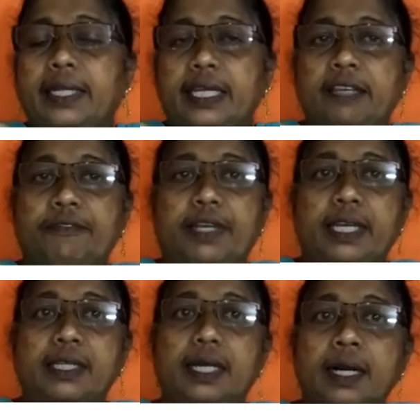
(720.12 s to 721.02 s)
and
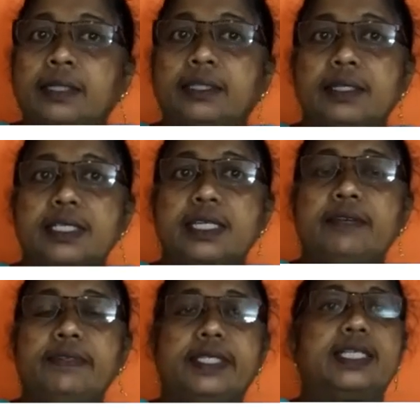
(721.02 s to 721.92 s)
evening, the earth
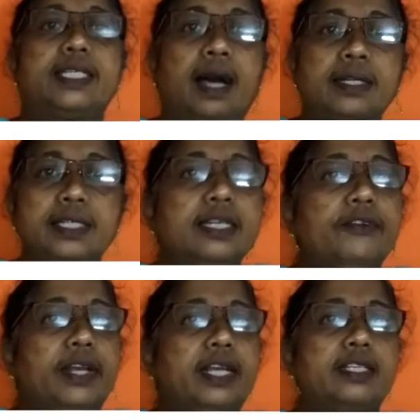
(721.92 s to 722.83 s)
receives the
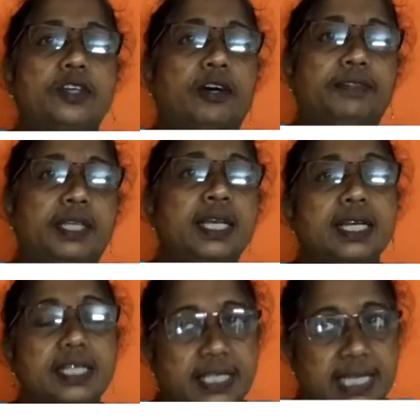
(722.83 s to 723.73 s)
slanting rays of
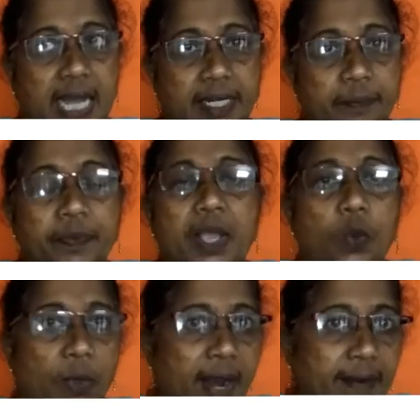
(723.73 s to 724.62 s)
the sun,
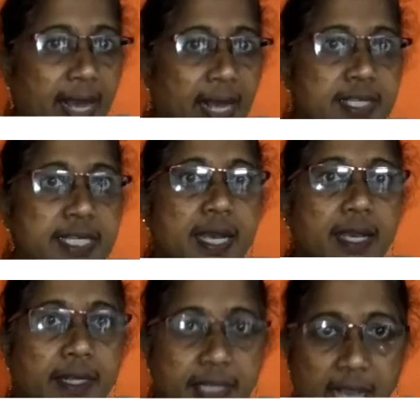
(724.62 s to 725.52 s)
whereas
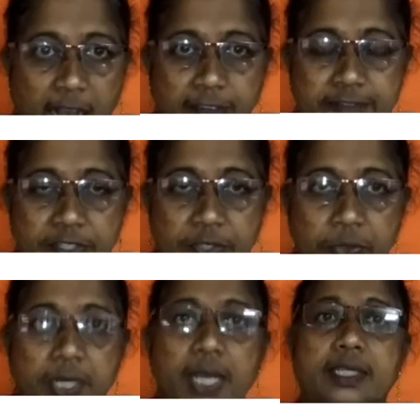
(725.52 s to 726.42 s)
in the
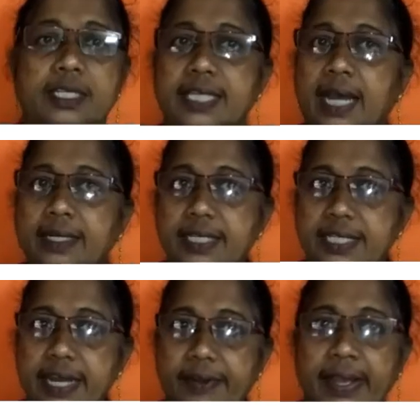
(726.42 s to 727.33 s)
afternoon, the sun
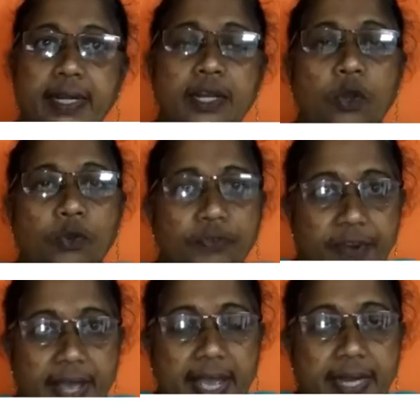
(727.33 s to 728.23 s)
is directly
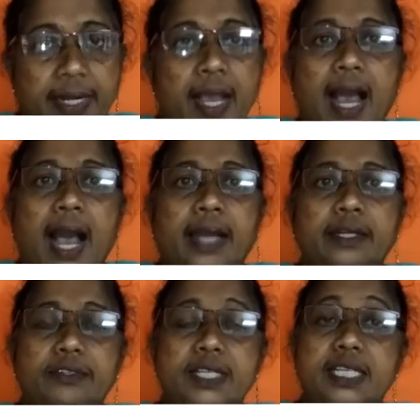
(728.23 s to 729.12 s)
overhead
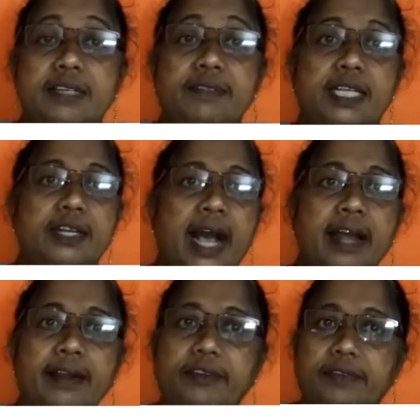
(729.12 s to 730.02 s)
and it receives the
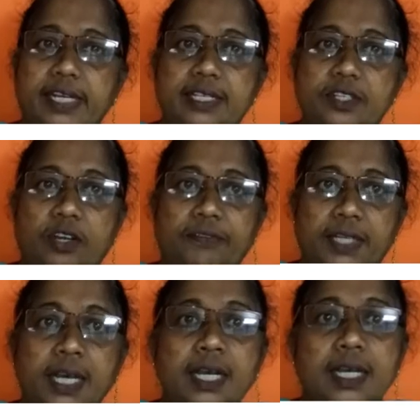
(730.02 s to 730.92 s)
direct rays
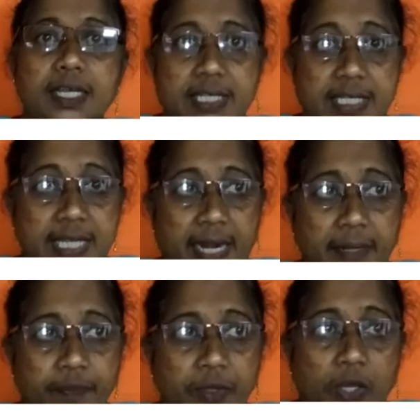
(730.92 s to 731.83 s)
of the
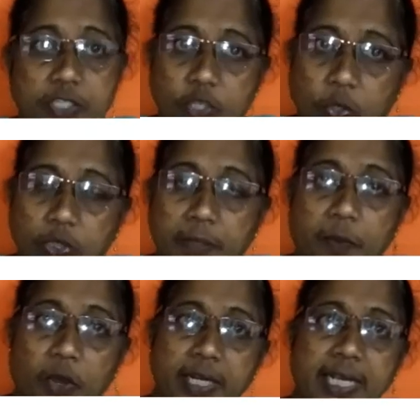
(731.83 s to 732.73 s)
sun. So the
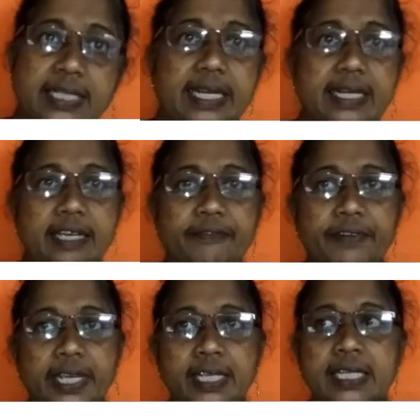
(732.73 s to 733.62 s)
mornings and
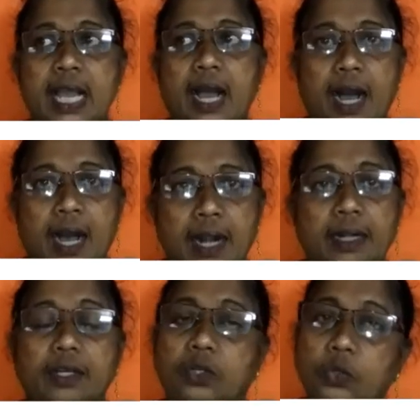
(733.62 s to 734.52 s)
evenings
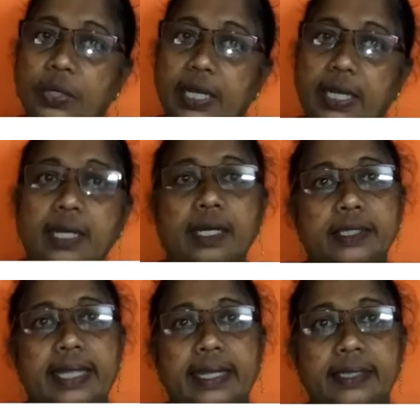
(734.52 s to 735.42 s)
are
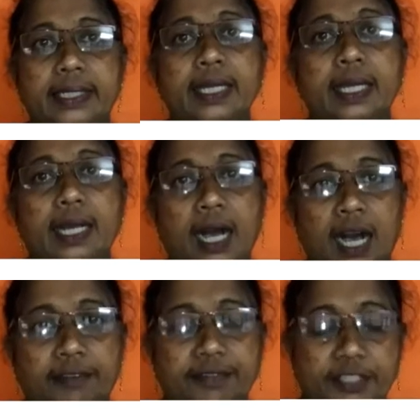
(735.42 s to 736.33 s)
cooler than the
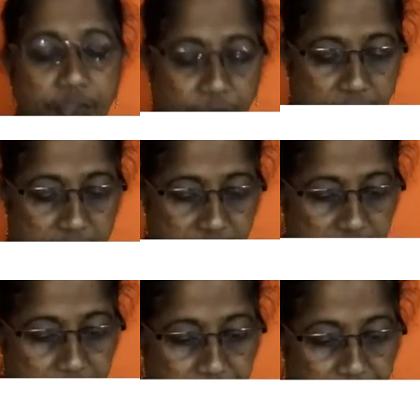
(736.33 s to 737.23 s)

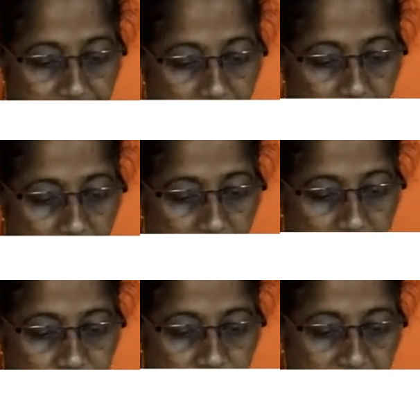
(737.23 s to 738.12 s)
afternoons.
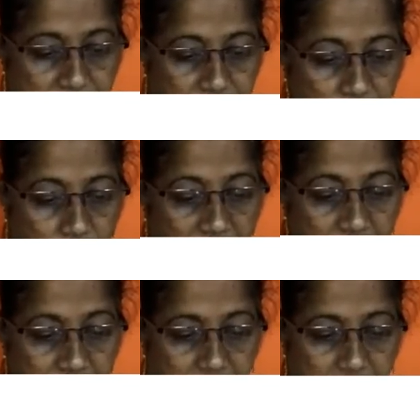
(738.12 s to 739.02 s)
3.
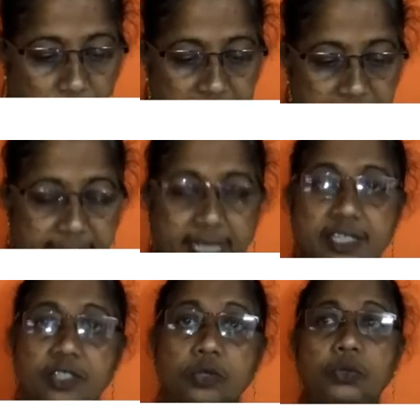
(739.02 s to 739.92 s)
Why are cloudy
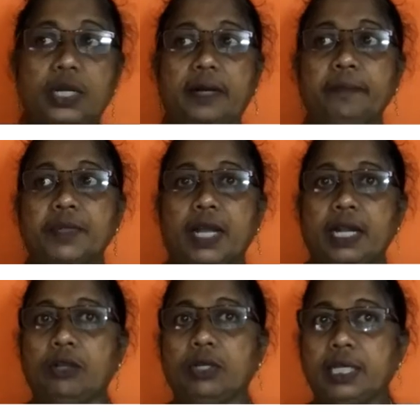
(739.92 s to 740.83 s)
days cooler?
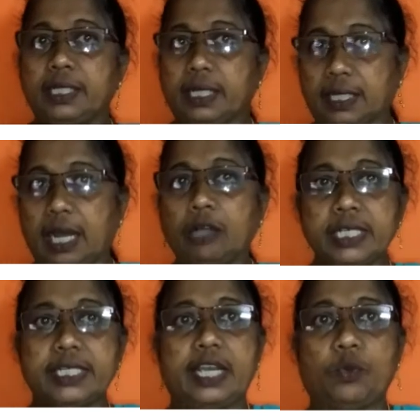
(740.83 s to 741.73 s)
Now in a
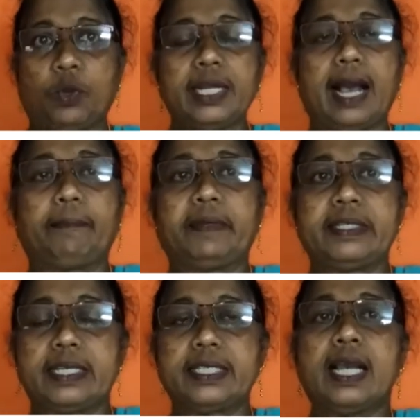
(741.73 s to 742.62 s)
cloudy day, what
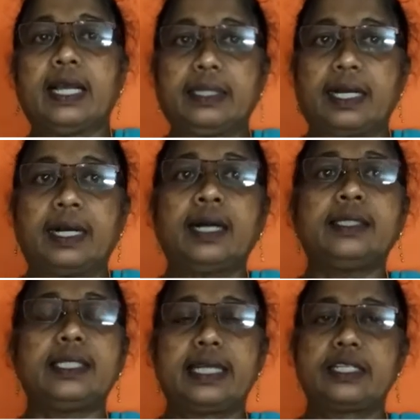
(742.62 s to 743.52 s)
happens is the
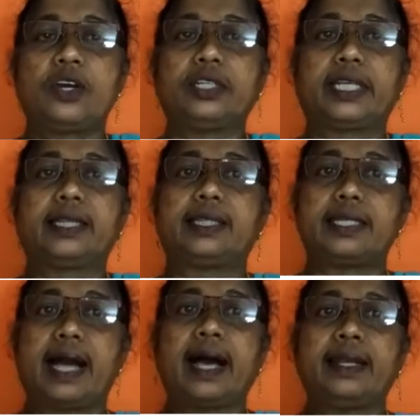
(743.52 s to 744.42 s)
earth does not get the
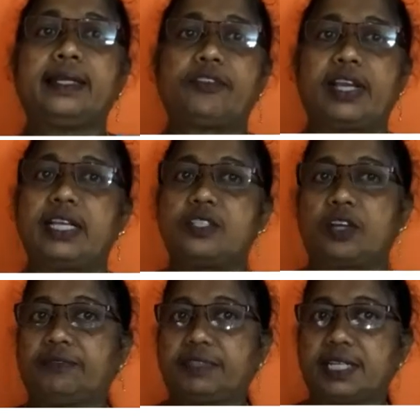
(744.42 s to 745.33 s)
direct
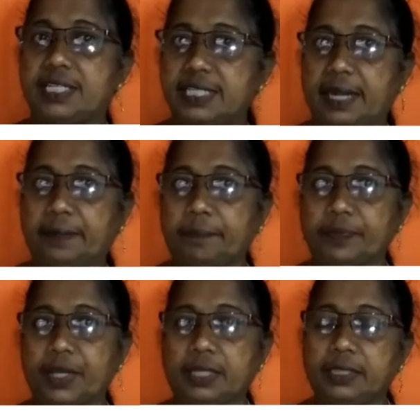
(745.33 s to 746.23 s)
rays of the
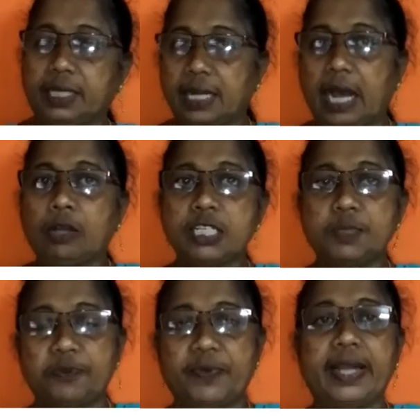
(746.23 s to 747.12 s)
sun. The
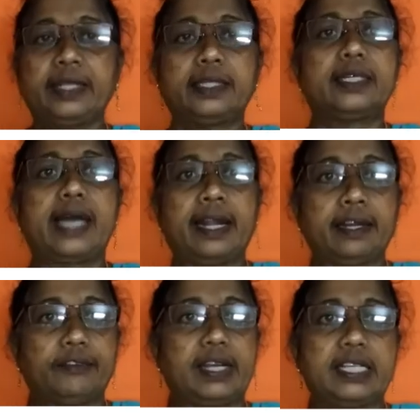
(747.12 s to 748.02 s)
clouds prevent the
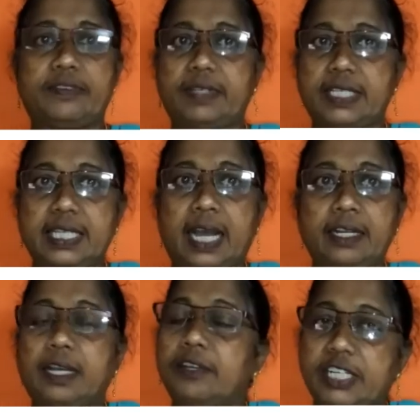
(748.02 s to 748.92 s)
direct rays of the
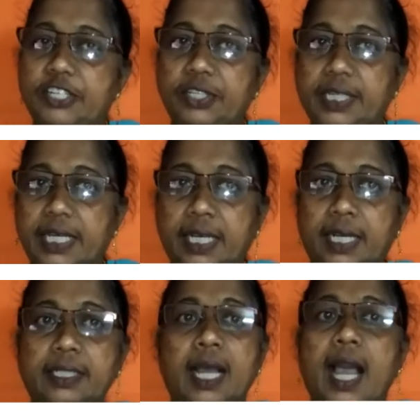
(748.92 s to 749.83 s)
sun reaching the
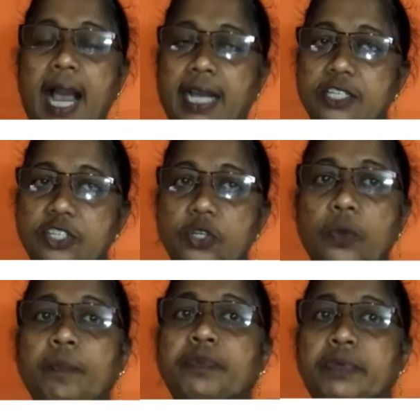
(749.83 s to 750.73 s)
earth, and
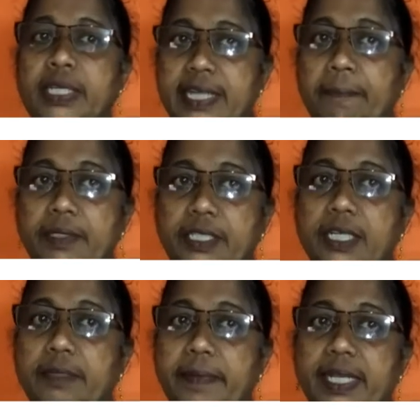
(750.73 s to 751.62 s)
so the
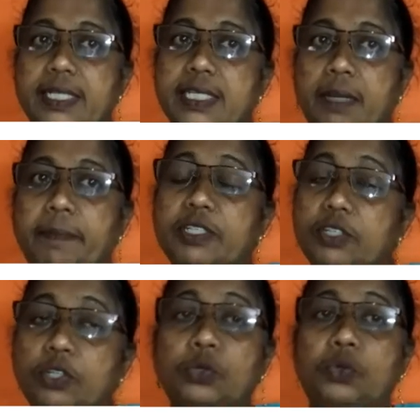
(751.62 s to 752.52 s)
temperature remains a bit
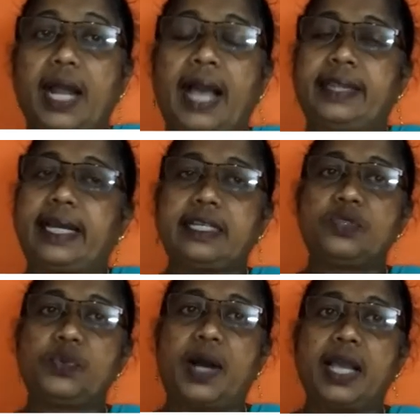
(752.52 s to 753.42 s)
cool, and that
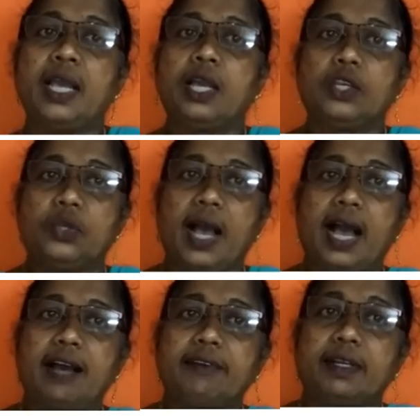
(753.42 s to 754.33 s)
is why you
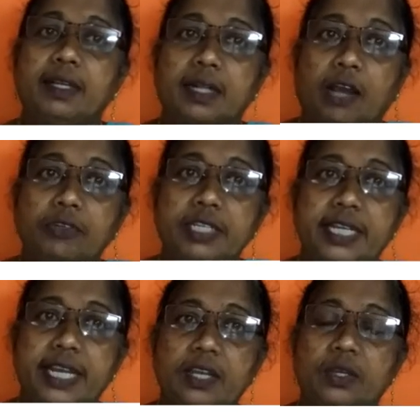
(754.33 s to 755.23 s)
have a
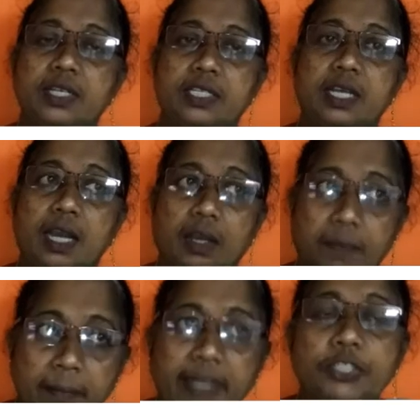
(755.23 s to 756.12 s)
cloudy day is
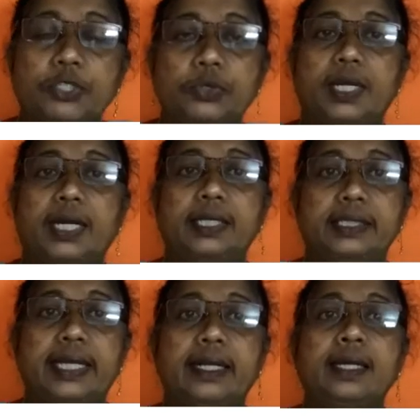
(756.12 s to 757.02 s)
much
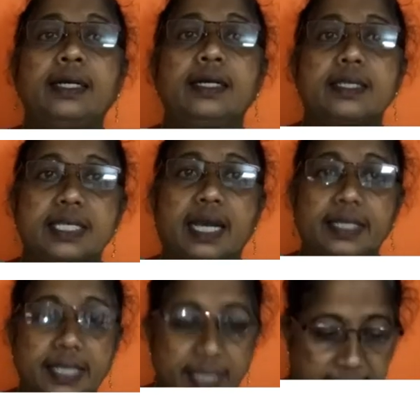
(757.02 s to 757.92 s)
cooler than a
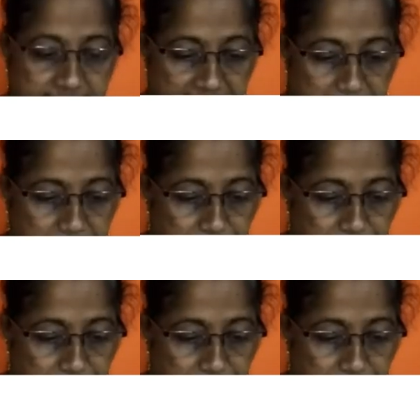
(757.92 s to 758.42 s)
sunny day.